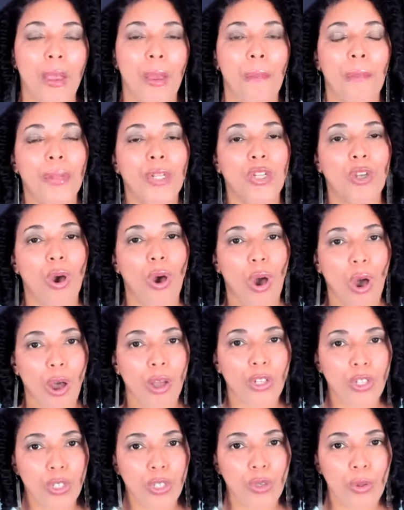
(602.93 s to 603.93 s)
but to
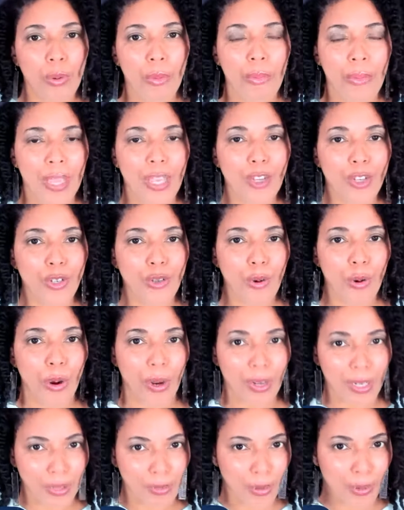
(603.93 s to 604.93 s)
also make sure,
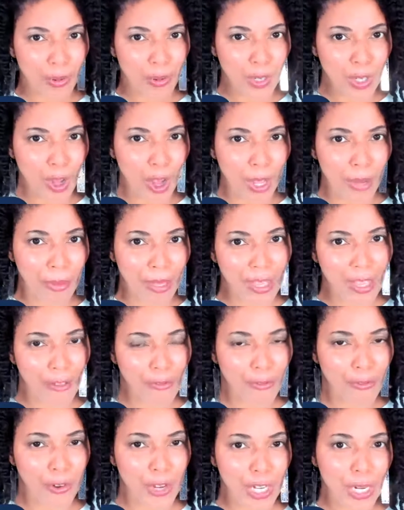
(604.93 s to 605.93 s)
because remember we're talking about that
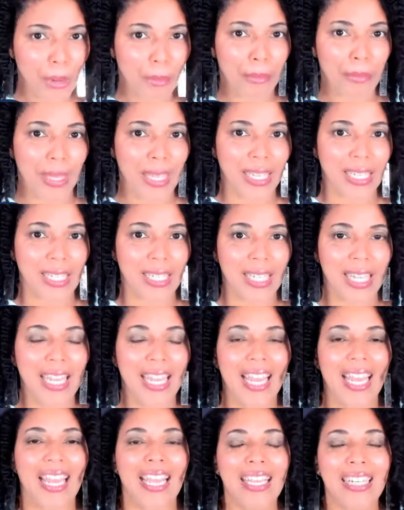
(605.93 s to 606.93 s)
freedom piece,
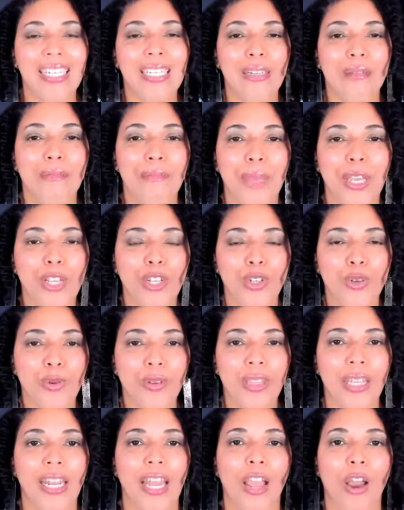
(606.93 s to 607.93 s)
is to make sure
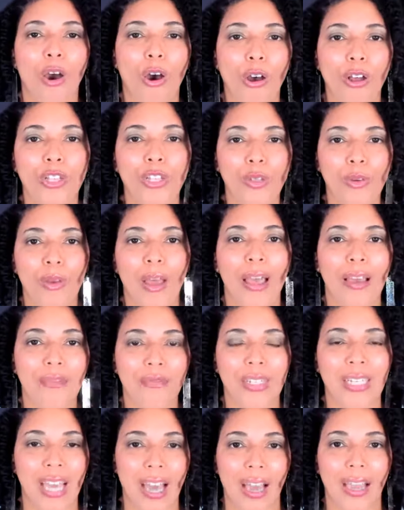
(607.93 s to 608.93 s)
that I also have
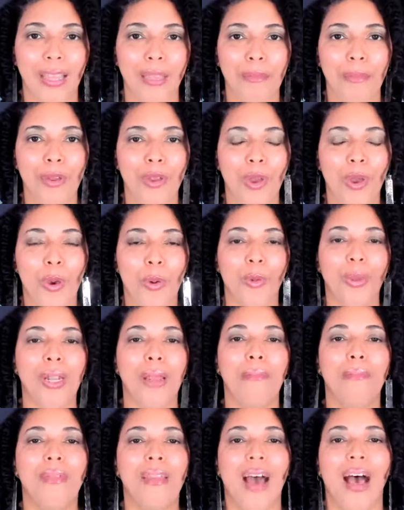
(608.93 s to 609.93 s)
time when
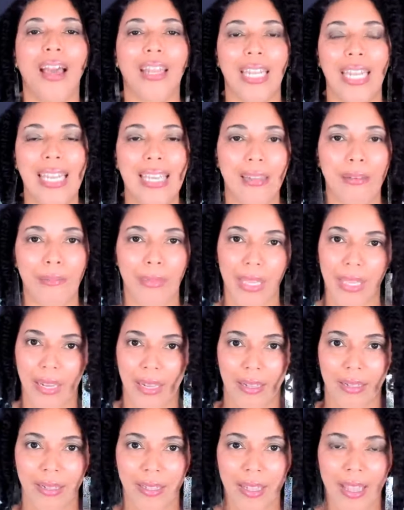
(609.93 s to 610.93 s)
I'm not in
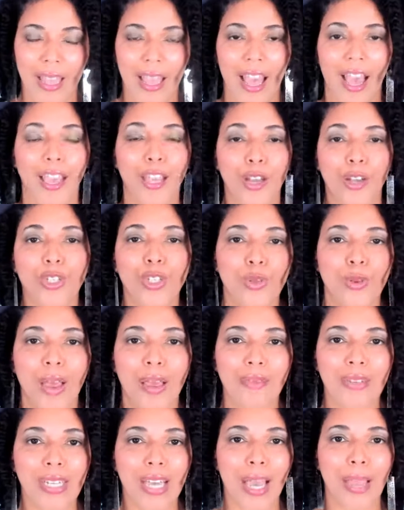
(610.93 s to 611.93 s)
meetings. I also have
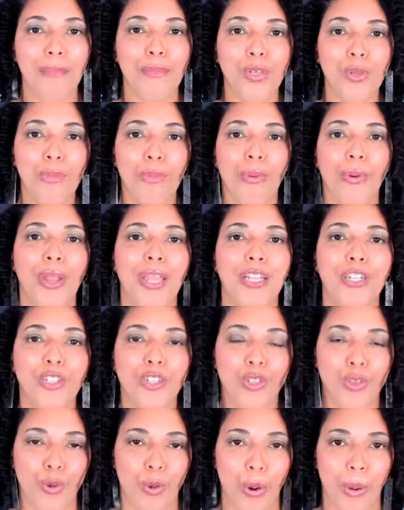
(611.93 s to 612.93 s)
time to
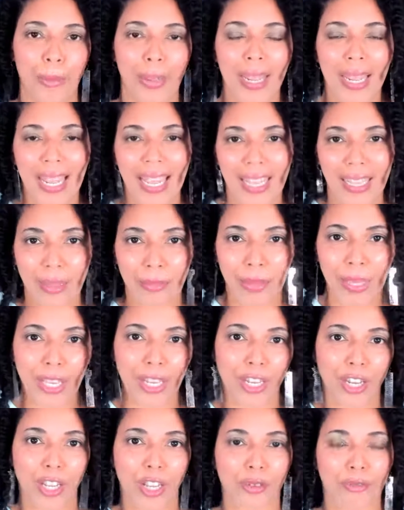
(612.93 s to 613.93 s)
brainstorm in the
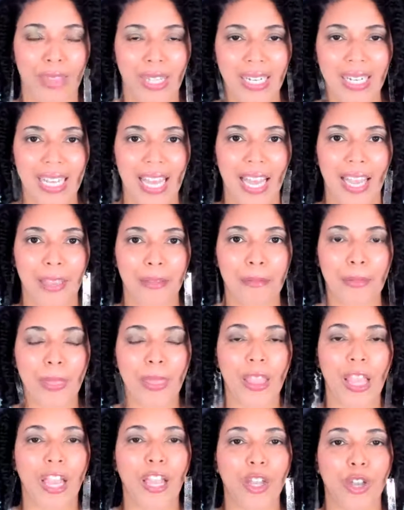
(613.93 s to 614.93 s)
beginning of the day.
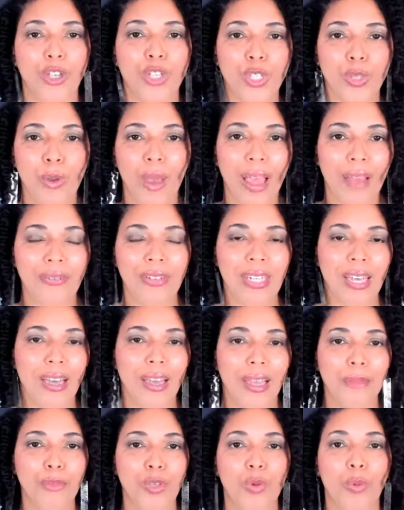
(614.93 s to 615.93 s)
I also have
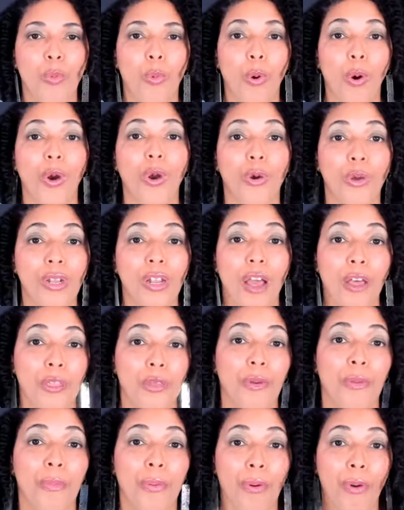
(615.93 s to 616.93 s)
time to work on
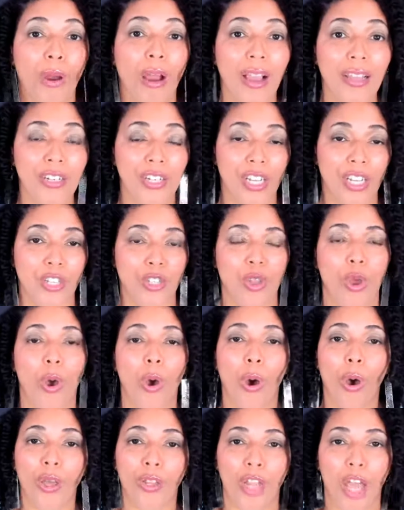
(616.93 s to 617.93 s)
other projects
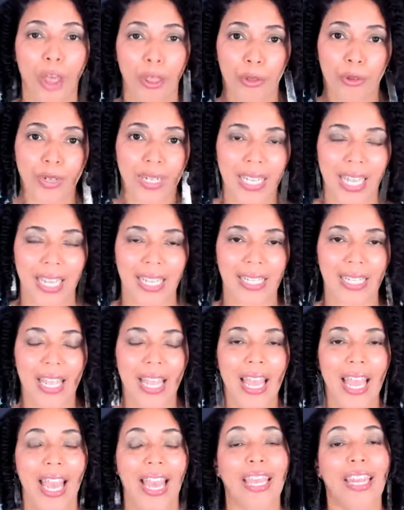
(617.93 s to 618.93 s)
on other days.
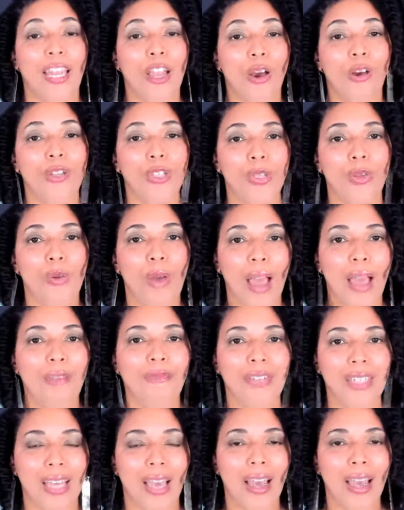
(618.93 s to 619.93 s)
And I also have
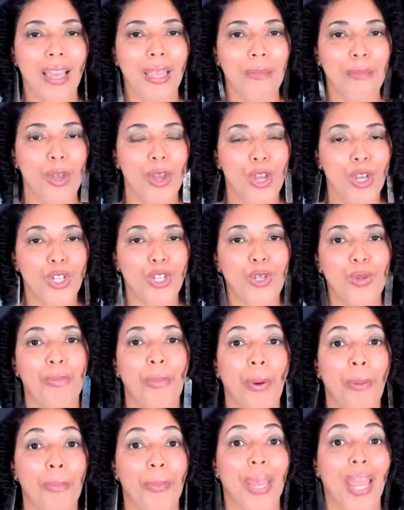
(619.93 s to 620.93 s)
time to
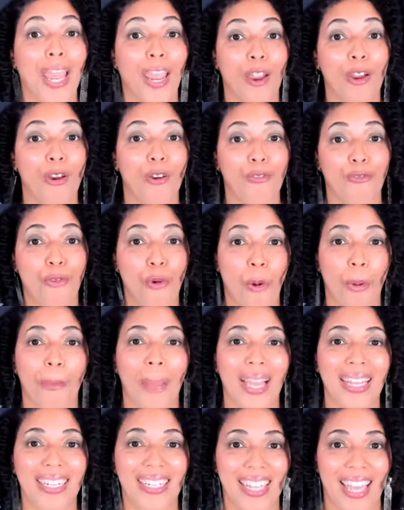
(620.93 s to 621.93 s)
prepare for
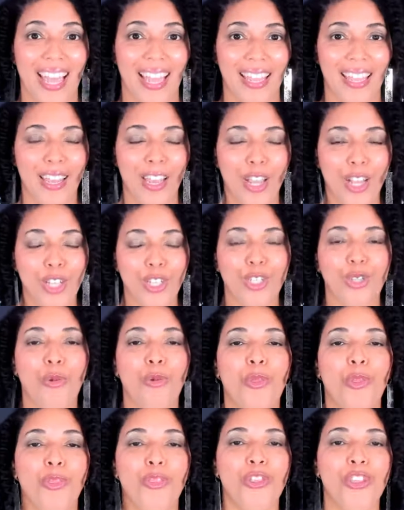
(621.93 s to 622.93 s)
my day. So
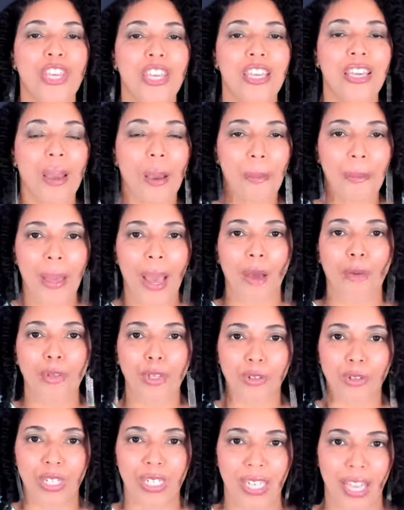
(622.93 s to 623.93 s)
think about
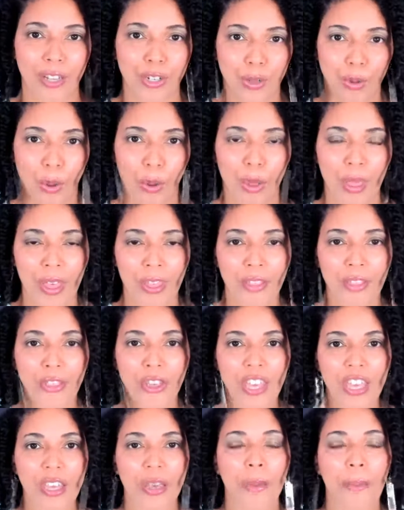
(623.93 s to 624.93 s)
your schedule.
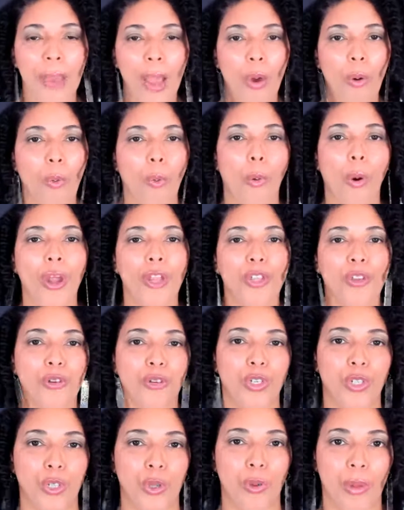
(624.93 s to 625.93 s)
Think about what you're
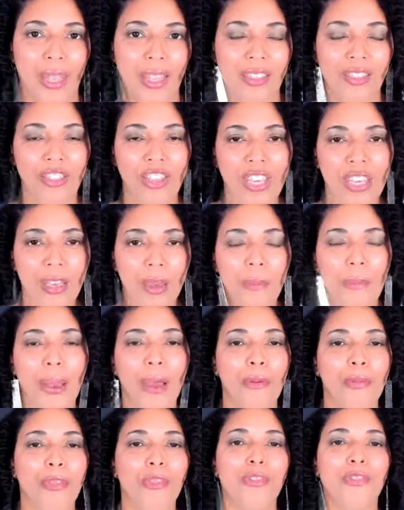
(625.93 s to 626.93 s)
doing. Think
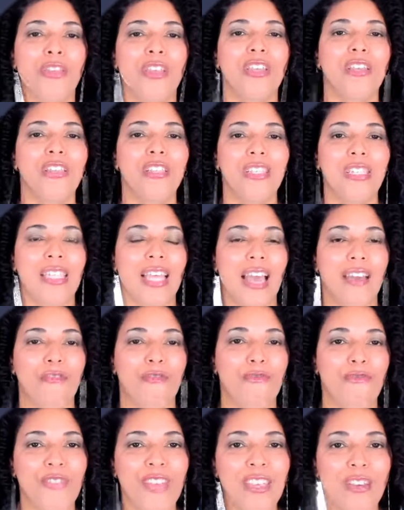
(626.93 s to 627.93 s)
about the things that
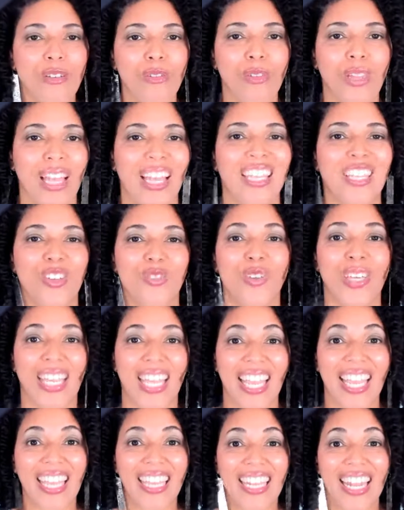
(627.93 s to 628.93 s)
feel like you
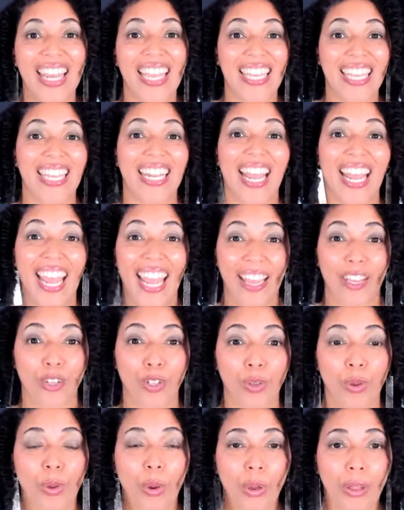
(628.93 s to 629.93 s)
can't get a
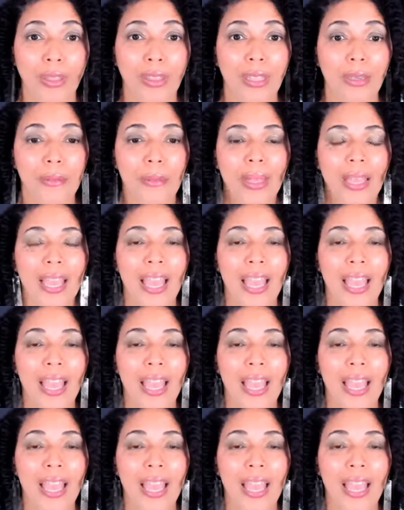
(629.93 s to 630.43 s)
handle on them